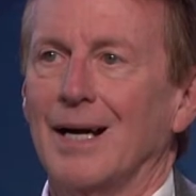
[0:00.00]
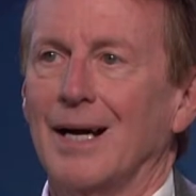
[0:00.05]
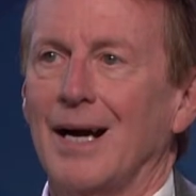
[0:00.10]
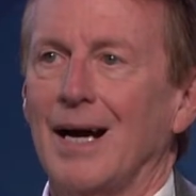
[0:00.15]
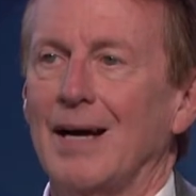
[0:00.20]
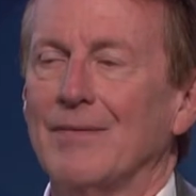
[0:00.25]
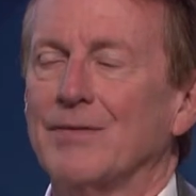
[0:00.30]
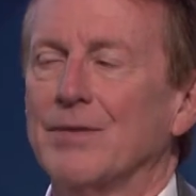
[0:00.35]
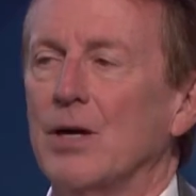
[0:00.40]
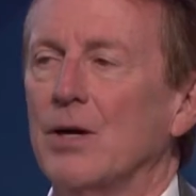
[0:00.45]

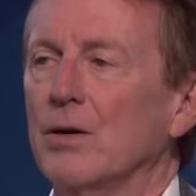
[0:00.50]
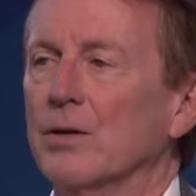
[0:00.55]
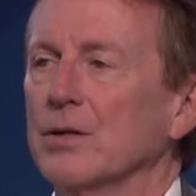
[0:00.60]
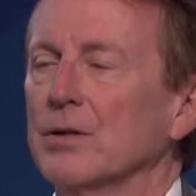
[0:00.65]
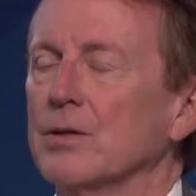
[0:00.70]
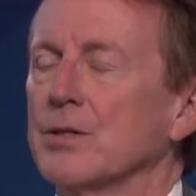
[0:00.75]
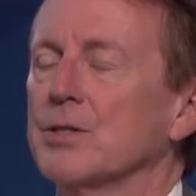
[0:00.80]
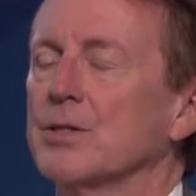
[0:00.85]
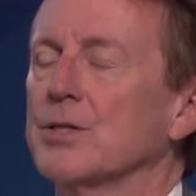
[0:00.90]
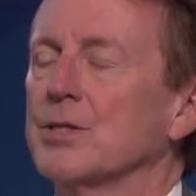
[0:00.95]
I've
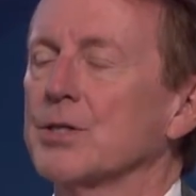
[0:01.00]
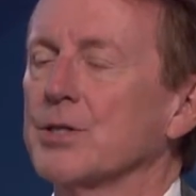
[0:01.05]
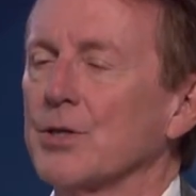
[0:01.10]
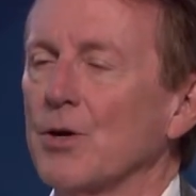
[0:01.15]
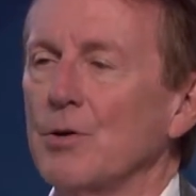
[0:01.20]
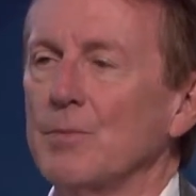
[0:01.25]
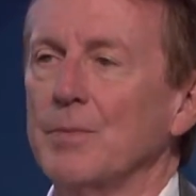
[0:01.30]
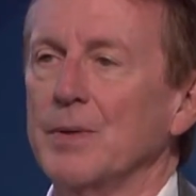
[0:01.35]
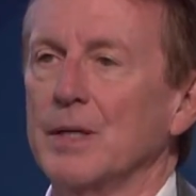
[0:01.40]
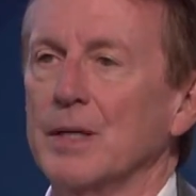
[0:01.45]
talked to
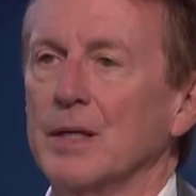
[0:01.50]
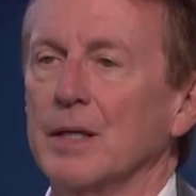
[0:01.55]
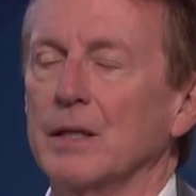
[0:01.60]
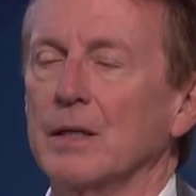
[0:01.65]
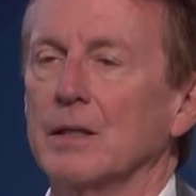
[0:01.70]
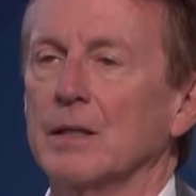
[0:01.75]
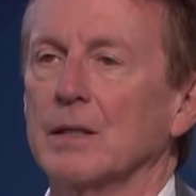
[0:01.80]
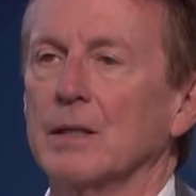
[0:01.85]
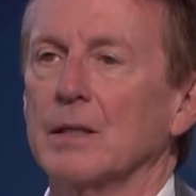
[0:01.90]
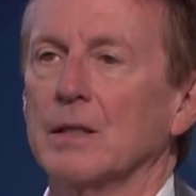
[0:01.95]
so
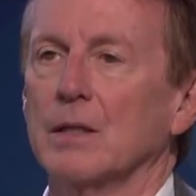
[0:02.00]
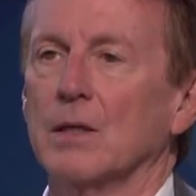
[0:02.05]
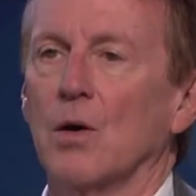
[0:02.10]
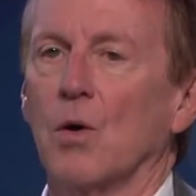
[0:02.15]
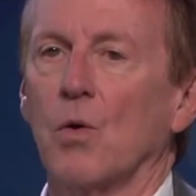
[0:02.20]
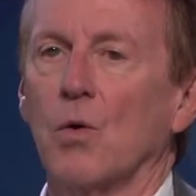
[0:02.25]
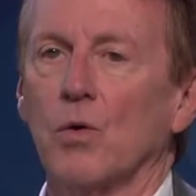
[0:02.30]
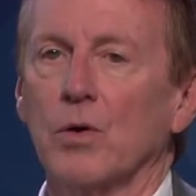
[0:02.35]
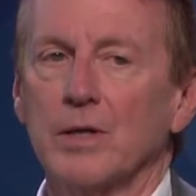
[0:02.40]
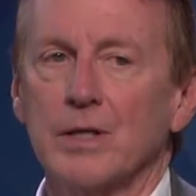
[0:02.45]
many
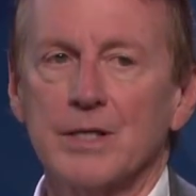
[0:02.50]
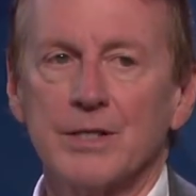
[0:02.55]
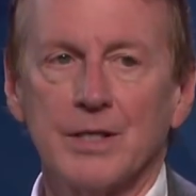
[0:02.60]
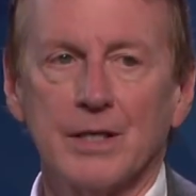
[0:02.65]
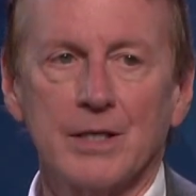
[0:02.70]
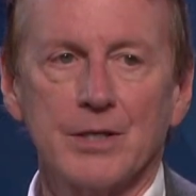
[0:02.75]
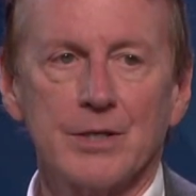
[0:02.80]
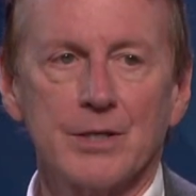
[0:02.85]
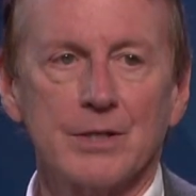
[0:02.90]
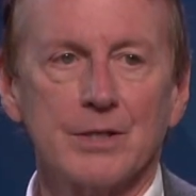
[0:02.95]

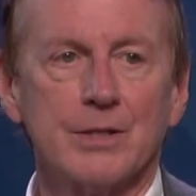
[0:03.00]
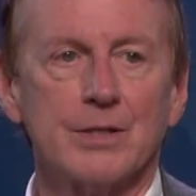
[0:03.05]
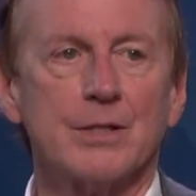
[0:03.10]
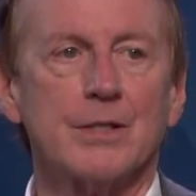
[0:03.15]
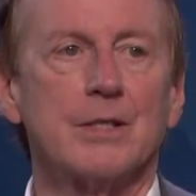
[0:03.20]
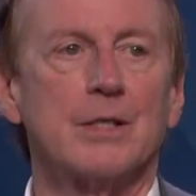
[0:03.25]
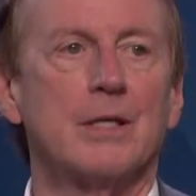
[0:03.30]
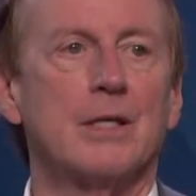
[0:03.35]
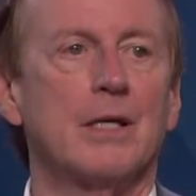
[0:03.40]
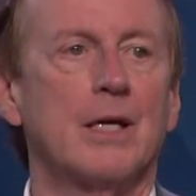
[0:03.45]

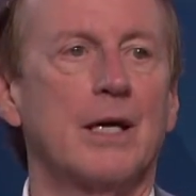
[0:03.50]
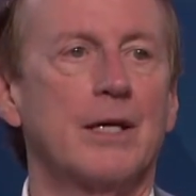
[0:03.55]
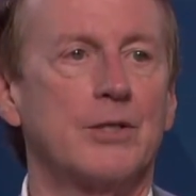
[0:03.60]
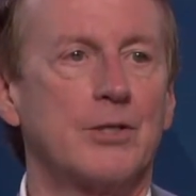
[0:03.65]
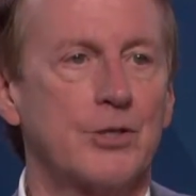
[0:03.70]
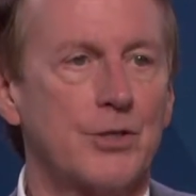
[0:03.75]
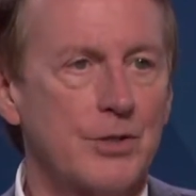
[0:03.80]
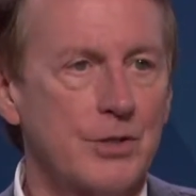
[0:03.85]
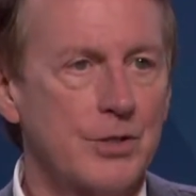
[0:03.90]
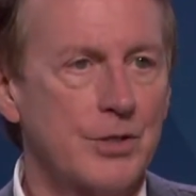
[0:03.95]
organizations and
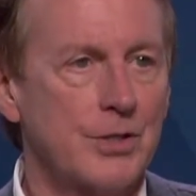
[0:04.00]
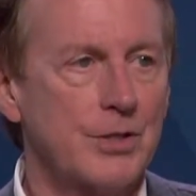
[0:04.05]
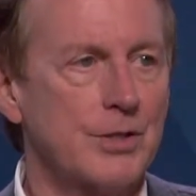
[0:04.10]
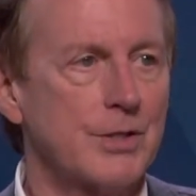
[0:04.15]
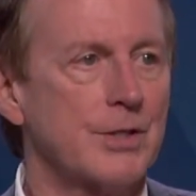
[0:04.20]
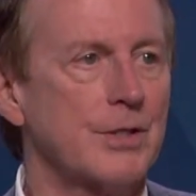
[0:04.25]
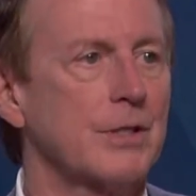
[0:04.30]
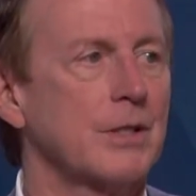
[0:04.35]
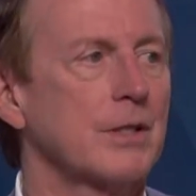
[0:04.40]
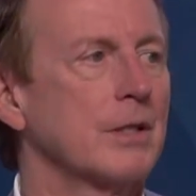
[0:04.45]

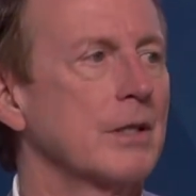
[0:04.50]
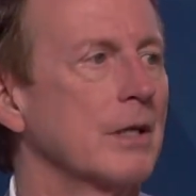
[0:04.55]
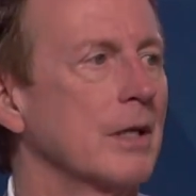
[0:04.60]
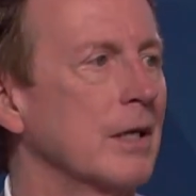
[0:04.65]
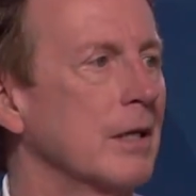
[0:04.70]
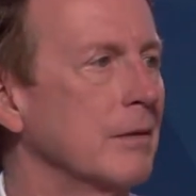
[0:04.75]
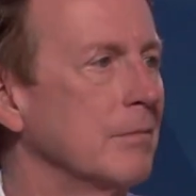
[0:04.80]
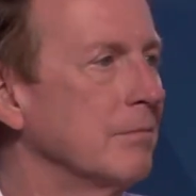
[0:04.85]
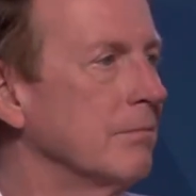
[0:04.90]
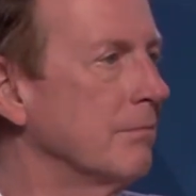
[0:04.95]
churches
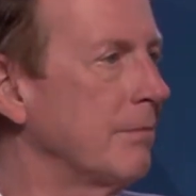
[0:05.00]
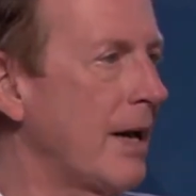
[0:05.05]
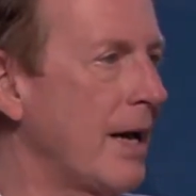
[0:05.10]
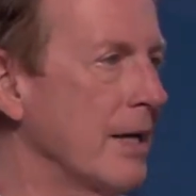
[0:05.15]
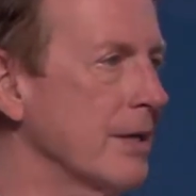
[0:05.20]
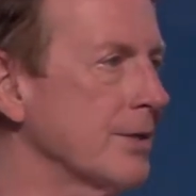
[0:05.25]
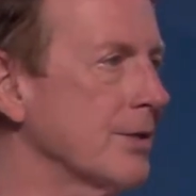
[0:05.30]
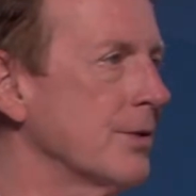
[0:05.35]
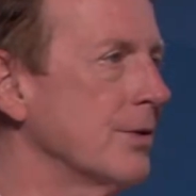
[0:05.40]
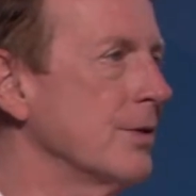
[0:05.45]
and
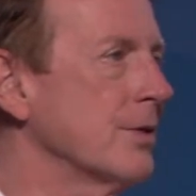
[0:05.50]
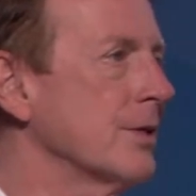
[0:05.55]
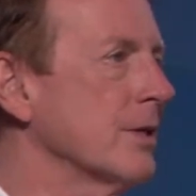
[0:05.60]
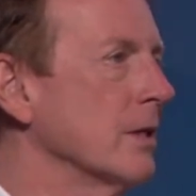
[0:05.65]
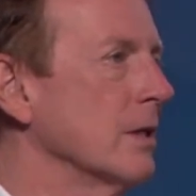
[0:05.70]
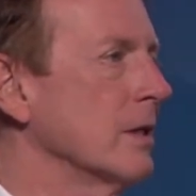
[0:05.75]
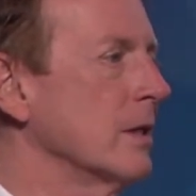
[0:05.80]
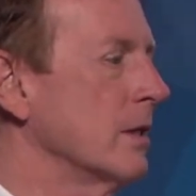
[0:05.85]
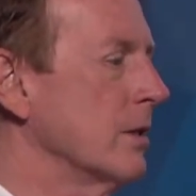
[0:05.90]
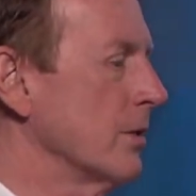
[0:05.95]
pastors
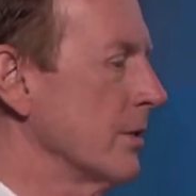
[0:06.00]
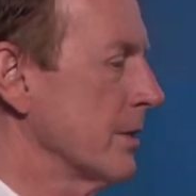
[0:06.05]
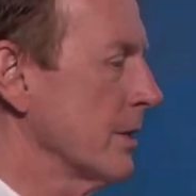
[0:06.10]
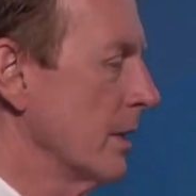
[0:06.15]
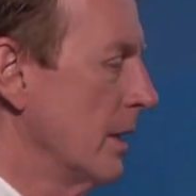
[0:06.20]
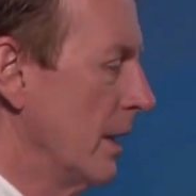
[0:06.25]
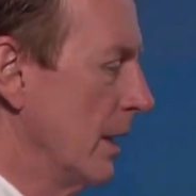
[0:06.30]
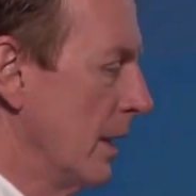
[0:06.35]
and leaders,